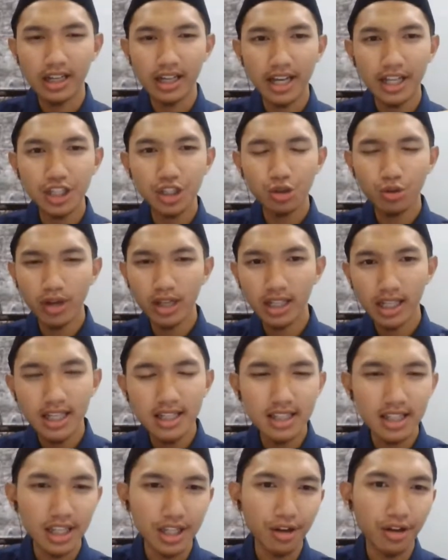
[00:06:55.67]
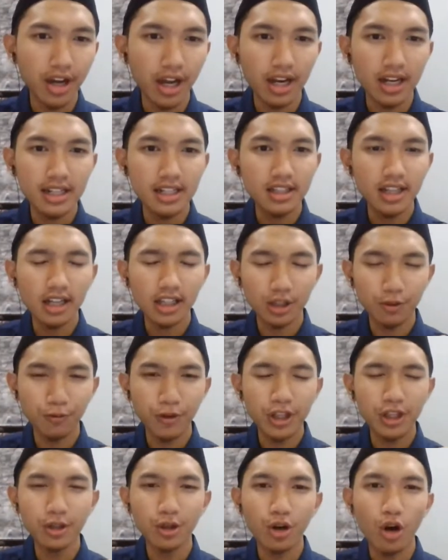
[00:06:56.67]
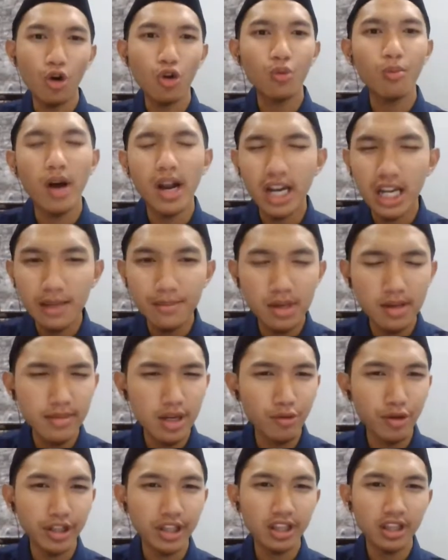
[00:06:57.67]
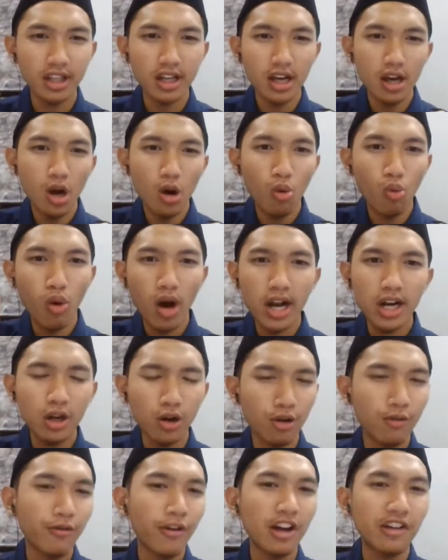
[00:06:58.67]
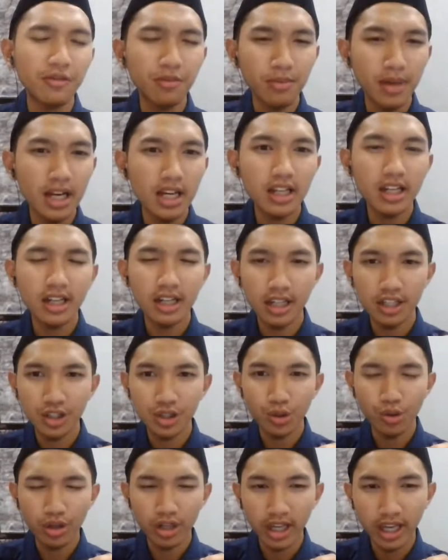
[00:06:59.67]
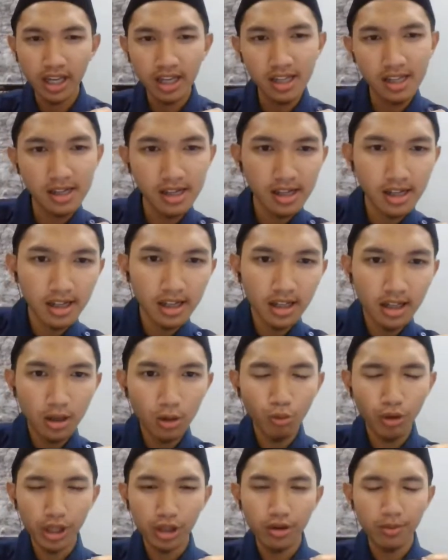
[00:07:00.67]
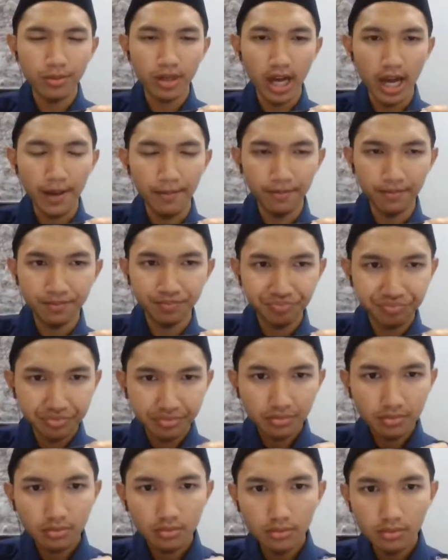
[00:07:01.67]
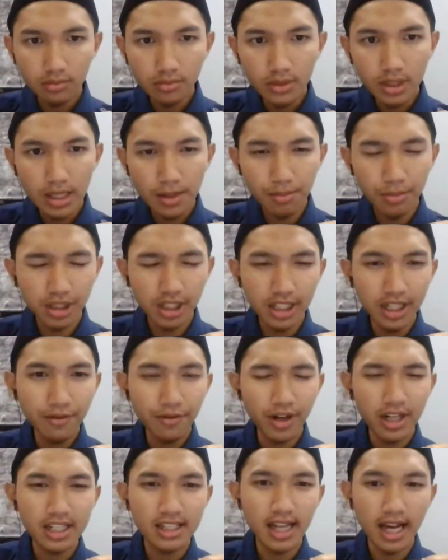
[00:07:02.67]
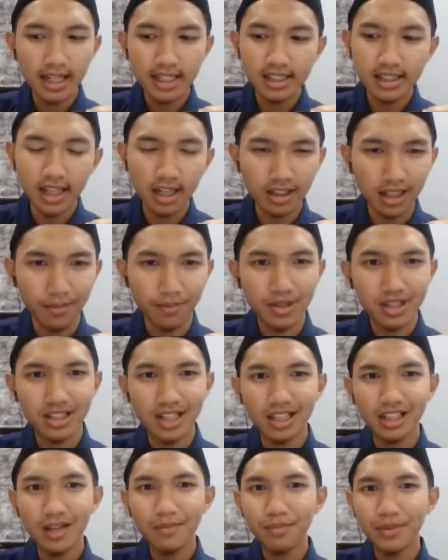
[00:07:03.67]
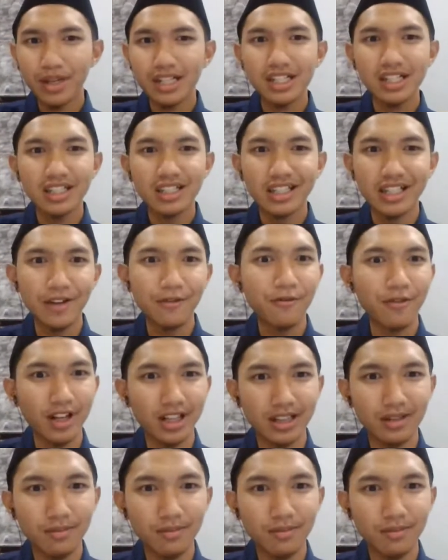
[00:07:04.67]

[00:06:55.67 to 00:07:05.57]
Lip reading: It's quite easy. You can start with your own money, maybe with 1 or 5 million. It's okay with MKM. But the difference that startup is different